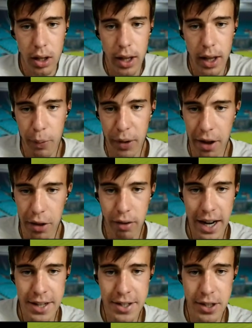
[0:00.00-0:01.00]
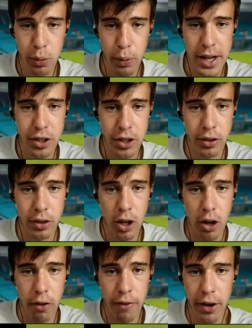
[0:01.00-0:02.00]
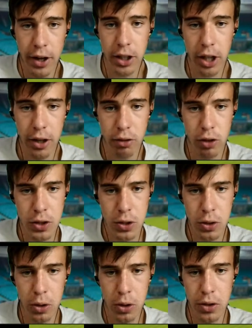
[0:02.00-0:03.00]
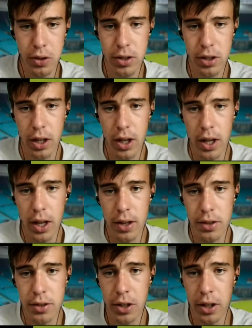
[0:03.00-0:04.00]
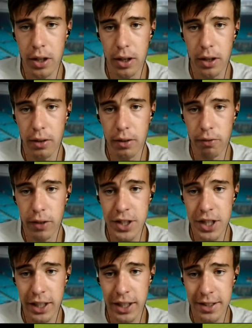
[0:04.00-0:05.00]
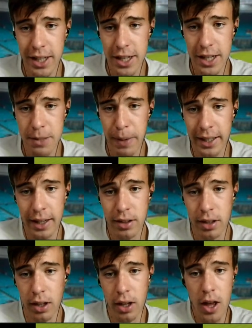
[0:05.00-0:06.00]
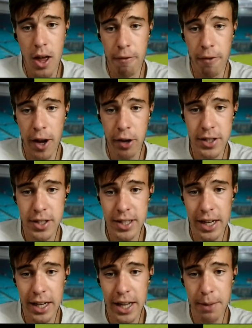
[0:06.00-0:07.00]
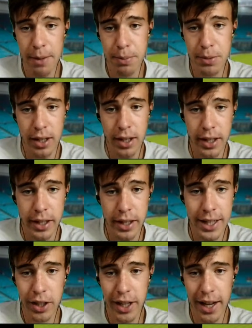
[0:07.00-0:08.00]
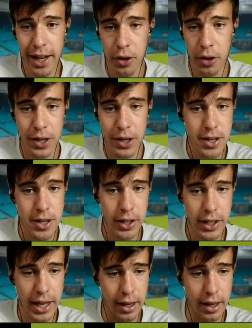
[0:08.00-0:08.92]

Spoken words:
We're now in the rally situation. Federer going cross-court to Richard Gasquet's backhand. Federer slipped. He's okay, though. He's okay.